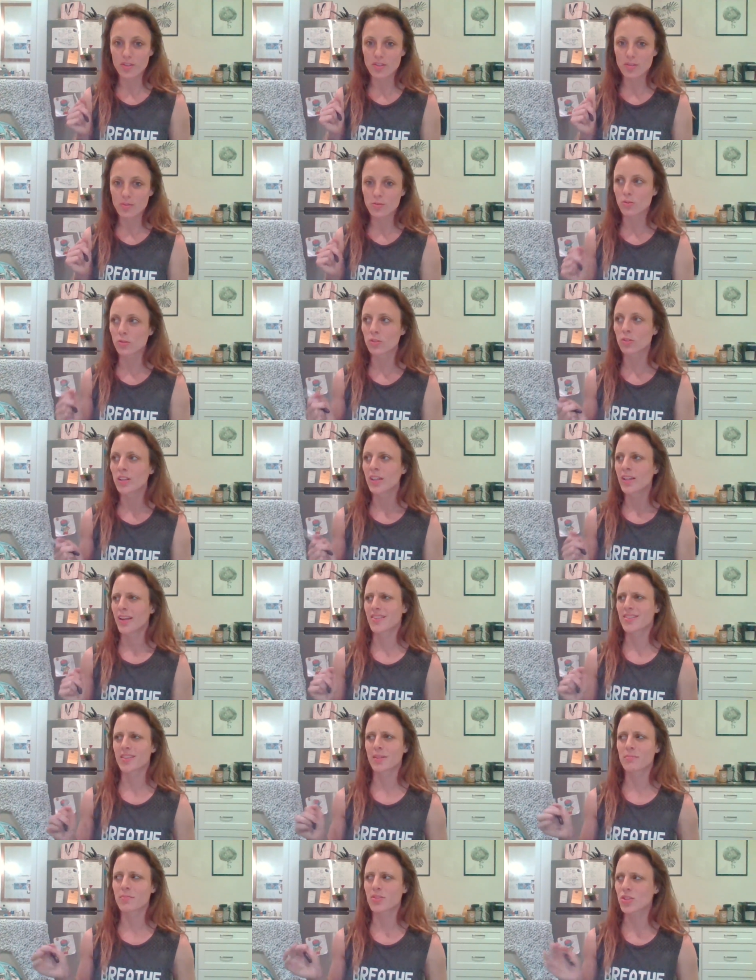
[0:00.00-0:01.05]
school and
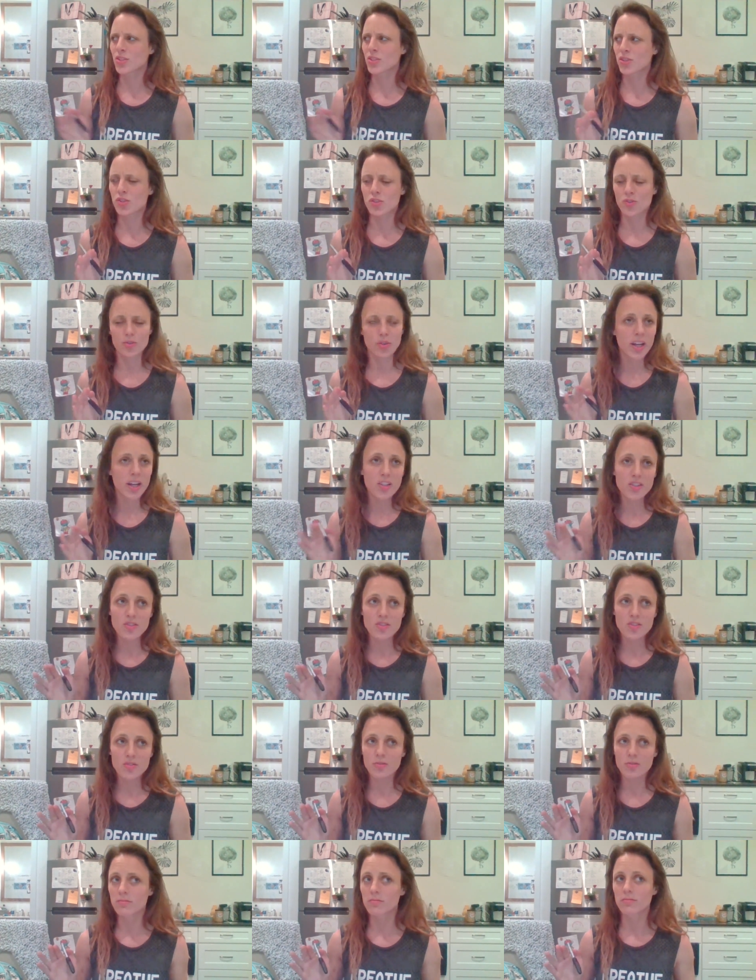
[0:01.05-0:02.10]
some
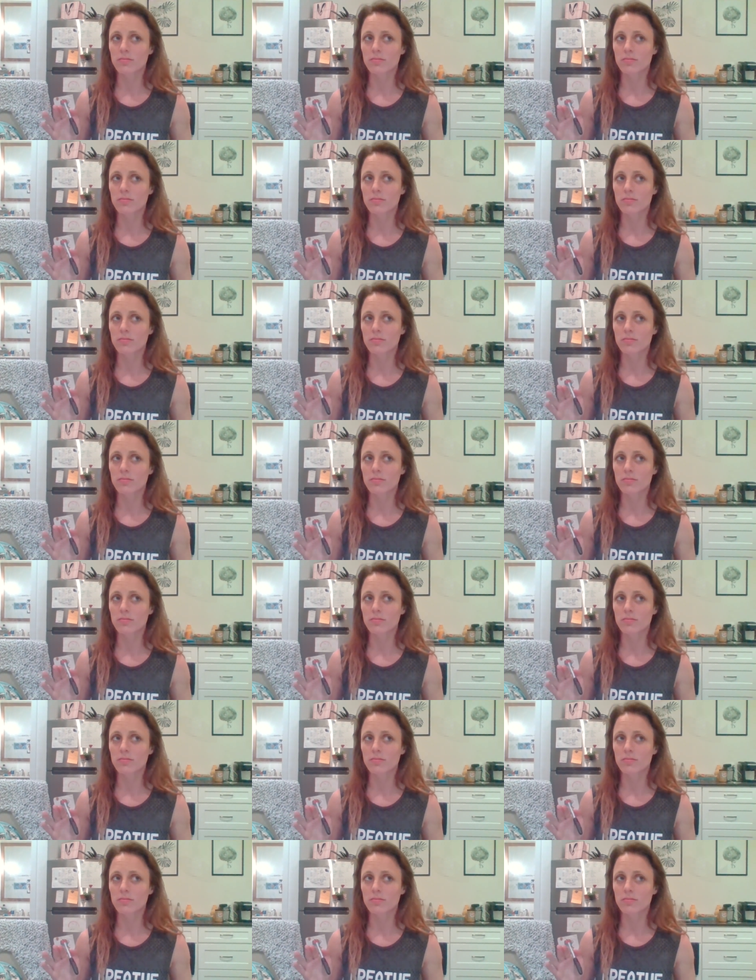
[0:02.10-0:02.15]
strange